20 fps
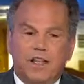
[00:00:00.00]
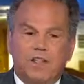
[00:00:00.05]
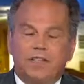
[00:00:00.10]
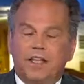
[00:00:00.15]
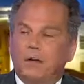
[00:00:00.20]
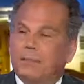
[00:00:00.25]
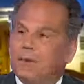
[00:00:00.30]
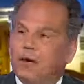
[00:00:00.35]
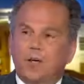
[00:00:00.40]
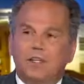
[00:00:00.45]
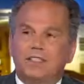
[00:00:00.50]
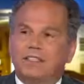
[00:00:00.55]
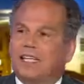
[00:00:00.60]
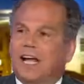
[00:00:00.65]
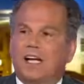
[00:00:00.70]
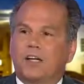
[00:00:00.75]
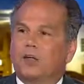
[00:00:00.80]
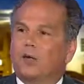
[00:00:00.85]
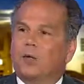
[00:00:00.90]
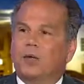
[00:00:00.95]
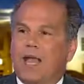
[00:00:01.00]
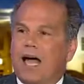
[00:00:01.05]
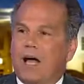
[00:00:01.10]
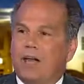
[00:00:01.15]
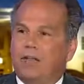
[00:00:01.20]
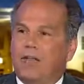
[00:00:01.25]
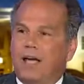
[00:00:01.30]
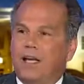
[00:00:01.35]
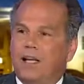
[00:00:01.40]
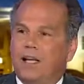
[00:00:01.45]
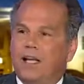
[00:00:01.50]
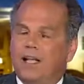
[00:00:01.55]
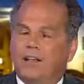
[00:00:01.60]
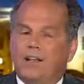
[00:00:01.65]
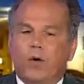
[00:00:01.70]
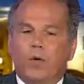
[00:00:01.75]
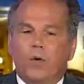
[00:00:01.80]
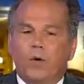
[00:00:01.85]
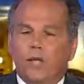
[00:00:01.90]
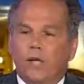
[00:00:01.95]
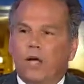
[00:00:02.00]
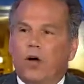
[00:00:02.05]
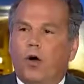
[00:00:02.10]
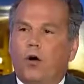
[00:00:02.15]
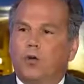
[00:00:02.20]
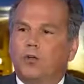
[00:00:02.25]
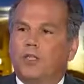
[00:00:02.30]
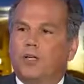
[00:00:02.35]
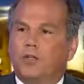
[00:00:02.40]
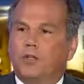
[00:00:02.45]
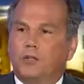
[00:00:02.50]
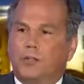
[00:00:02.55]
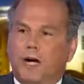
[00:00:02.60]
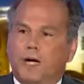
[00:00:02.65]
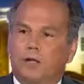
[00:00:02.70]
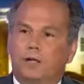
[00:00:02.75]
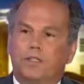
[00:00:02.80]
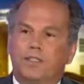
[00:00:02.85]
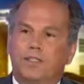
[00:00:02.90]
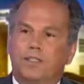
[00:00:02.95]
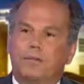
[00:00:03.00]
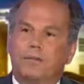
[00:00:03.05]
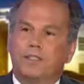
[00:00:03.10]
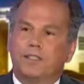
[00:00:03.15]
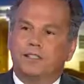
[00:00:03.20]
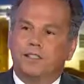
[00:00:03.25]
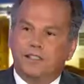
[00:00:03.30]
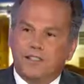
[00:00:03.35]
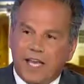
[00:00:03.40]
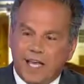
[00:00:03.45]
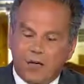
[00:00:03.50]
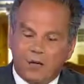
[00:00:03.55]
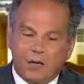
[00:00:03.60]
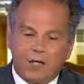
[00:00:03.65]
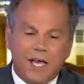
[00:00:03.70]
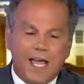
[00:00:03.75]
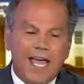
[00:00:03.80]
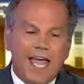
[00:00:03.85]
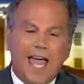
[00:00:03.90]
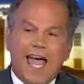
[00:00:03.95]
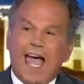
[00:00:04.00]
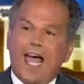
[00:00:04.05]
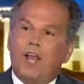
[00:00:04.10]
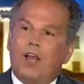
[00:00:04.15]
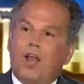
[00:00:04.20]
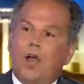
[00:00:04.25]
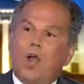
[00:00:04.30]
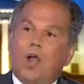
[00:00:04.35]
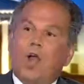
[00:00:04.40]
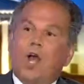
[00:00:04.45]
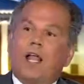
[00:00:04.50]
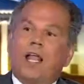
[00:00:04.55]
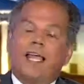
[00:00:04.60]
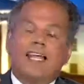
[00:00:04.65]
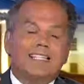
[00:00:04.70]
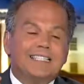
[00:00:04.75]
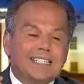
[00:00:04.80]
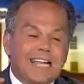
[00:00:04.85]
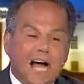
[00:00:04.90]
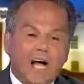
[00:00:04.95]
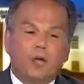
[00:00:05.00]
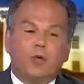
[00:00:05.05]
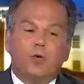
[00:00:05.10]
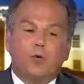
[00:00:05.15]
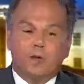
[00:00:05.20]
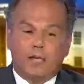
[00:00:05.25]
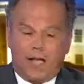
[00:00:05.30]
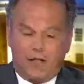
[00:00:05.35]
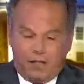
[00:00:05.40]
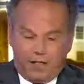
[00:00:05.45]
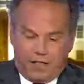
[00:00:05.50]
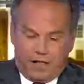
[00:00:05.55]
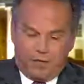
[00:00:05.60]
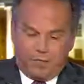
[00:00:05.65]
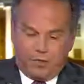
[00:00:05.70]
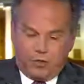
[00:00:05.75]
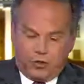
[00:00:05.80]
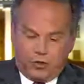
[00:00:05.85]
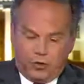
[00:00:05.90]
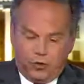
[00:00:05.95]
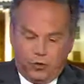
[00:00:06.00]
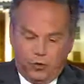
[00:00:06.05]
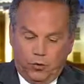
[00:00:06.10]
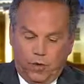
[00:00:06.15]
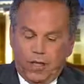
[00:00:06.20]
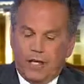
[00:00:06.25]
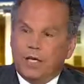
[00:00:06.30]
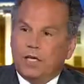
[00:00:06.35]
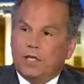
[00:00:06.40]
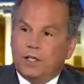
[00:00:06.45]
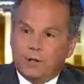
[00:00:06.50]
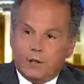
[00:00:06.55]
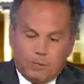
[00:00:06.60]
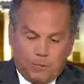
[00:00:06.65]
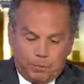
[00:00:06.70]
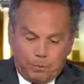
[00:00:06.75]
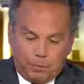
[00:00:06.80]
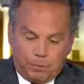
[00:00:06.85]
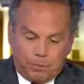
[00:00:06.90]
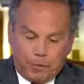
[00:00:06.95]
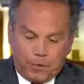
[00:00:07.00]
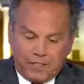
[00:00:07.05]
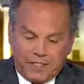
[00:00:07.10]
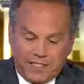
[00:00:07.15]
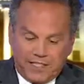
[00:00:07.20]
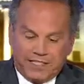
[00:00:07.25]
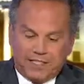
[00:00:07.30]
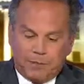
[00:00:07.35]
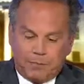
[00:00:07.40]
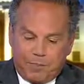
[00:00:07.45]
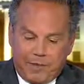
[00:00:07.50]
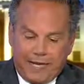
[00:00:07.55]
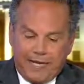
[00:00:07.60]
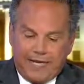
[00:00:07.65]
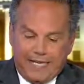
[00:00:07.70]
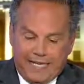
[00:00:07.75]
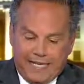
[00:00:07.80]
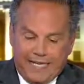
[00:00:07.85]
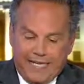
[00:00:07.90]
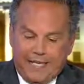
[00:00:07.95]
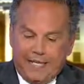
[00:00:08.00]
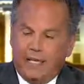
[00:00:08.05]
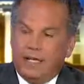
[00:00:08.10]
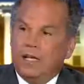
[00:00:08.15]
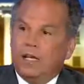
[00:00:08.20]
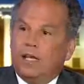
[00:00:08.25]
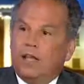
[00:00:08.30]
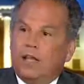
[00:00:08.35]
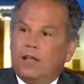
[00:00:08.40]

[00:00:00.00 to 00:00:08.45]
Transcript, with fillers: that America is not going to allow that. That we hold our democracy to be sacred. Not going to allow what exactly? Is not going to allow the government to participate in